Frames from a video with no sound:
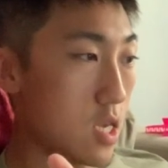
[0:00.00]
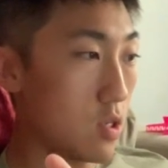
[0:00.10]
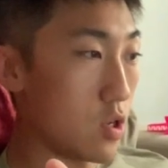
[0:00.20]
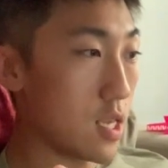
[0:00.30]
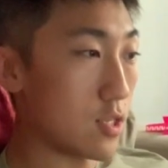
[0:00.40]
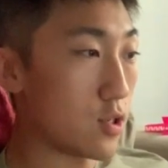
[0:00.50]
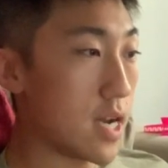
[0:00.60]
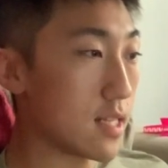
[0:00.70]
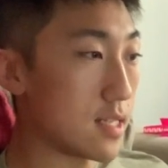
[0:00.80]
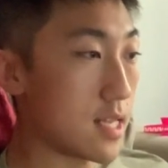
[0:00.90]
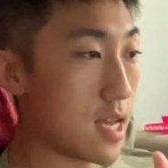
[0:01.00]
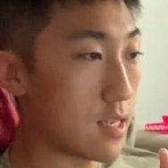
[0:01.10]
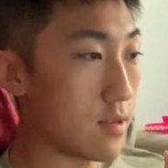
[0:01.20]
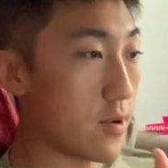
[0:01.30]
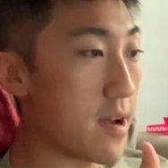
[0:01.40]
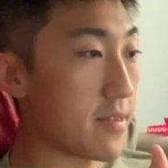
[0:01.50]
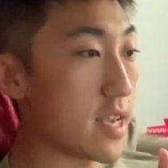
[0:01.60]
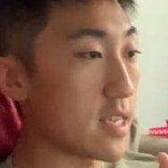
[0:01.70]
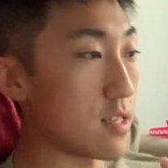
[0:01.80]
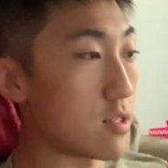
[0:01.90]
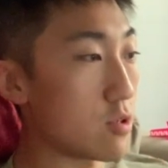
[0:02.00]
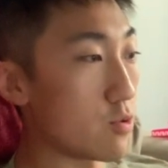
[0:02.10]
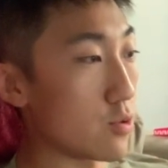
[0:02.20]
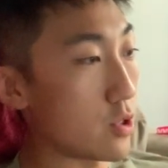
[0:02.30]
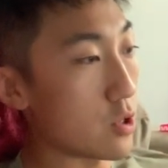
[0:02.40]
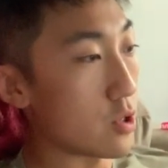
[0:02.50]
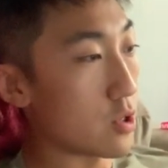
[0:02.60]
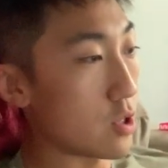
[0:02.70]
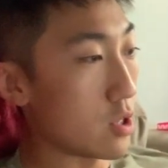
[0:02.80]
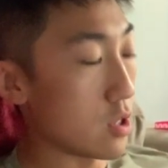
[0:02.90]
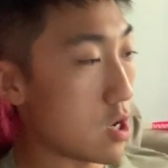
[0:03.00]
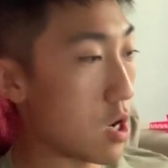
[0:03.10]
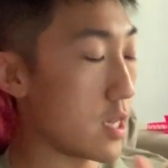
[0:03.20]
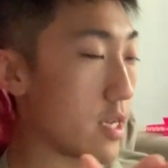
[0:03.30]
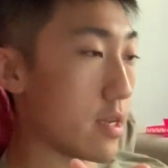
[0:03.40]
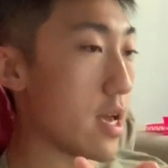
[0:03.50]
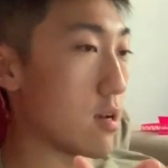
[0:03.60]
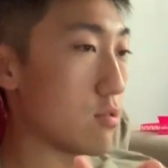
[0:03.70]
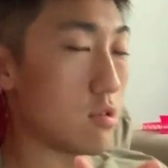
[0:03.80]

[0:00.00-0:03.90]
You can track the status of your application through your online account.